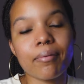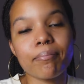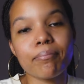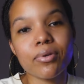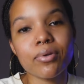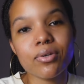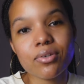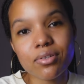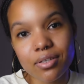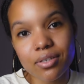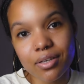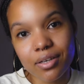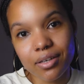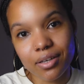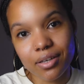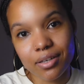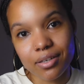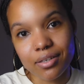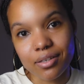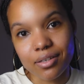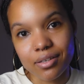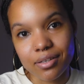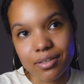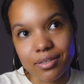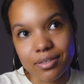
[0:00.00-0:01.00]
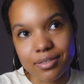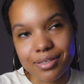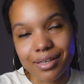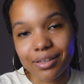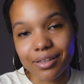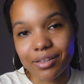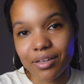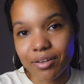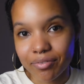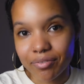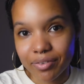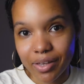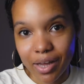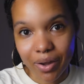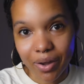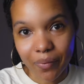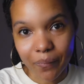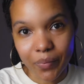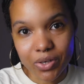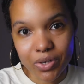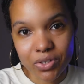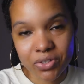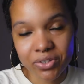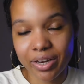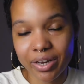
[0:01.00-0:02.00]
Music is a love
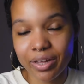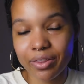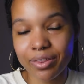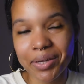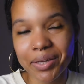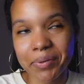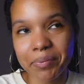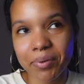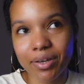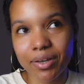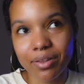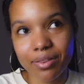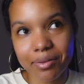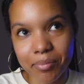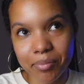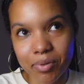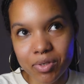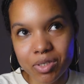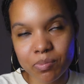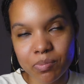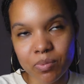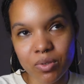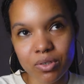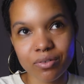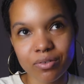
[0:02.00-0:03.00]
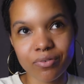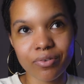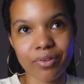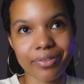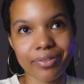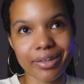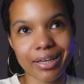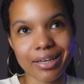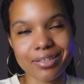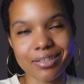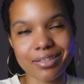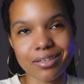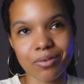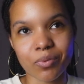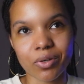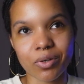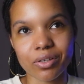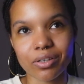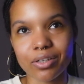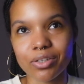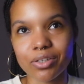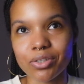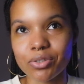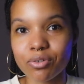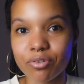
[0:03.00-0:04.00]
language, and I think one of the most beautiful things someone
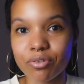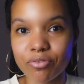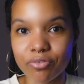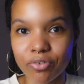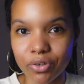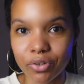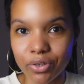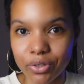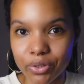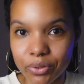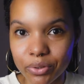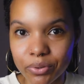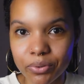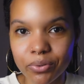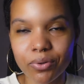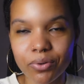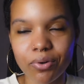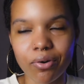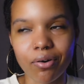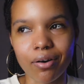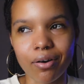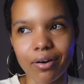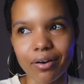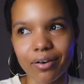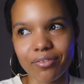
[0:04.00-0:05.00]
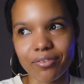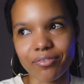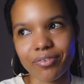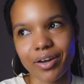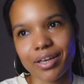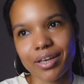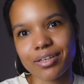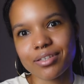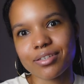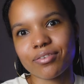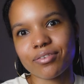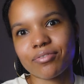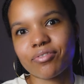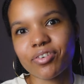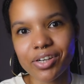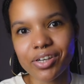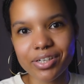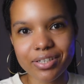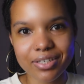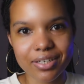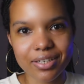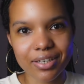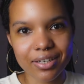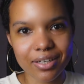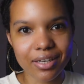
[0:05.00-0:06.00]
can do for you, or vice
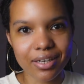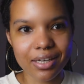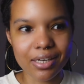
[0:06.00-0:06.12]
versa,